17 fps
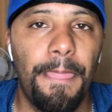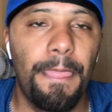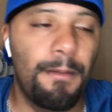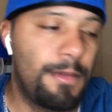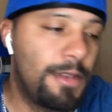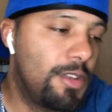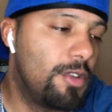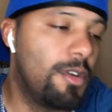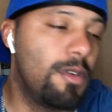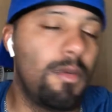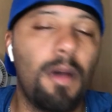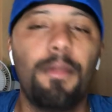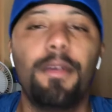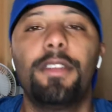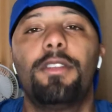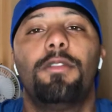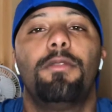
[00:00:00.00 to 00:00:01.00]
We doing what
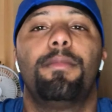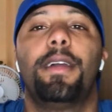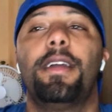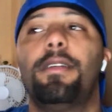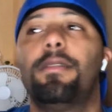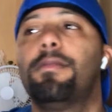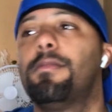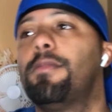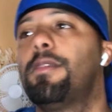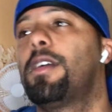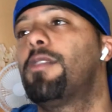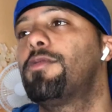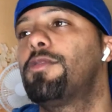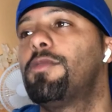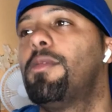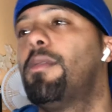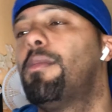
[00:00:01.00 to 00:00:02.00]
we do, man. We
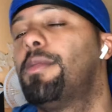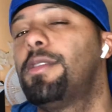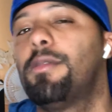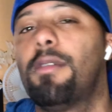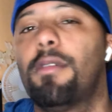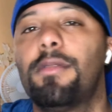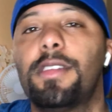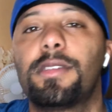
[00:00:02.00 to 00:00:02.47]
gonna do what we do on